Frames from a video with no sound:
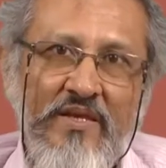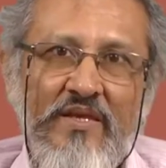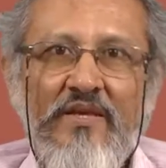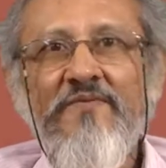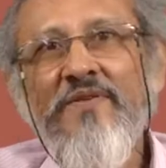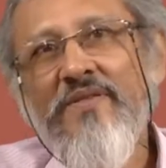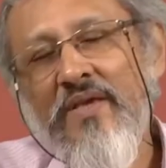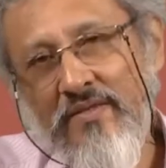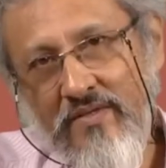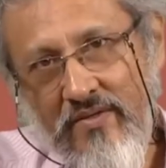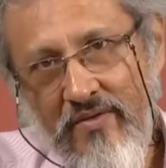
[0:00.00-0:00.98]
Given
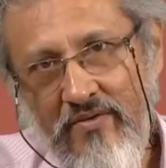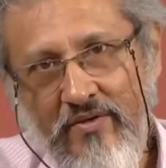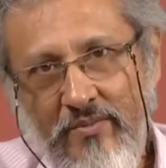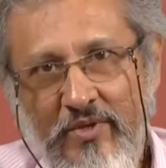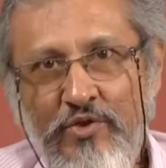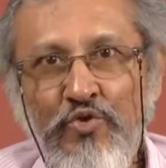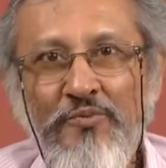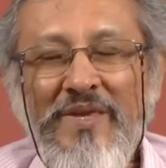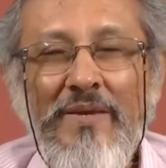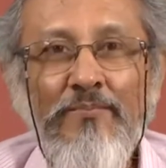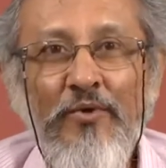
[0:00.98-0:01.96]
that theorem, it should
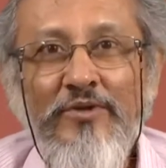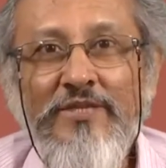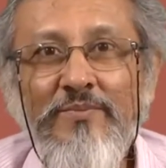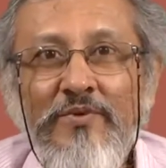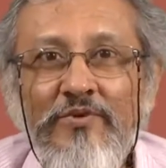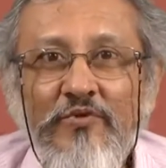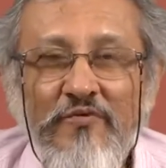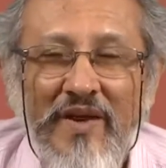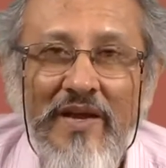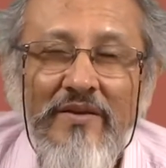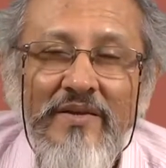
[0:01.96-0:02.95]
be impossible to
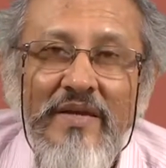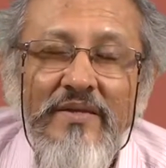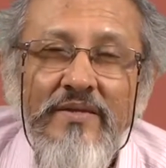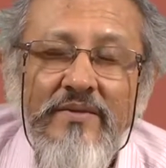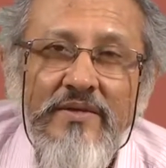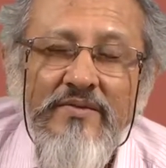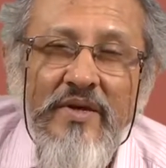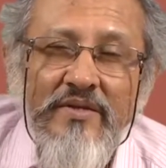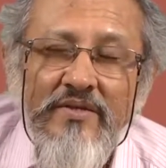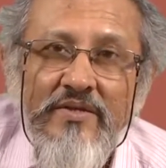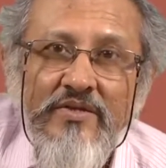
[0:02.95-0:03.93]
violate the
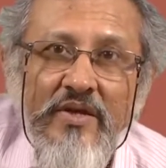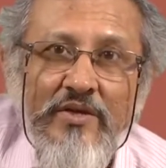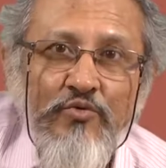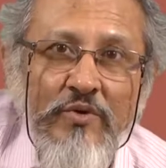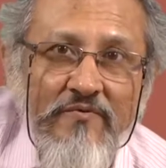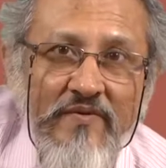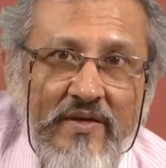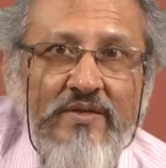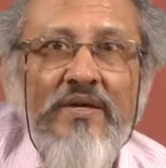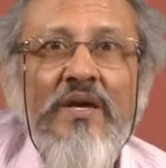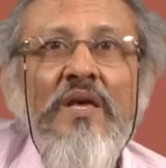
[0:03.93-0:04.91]
strategy shadow
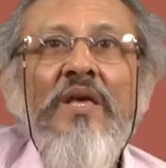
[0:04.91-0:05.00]
effect.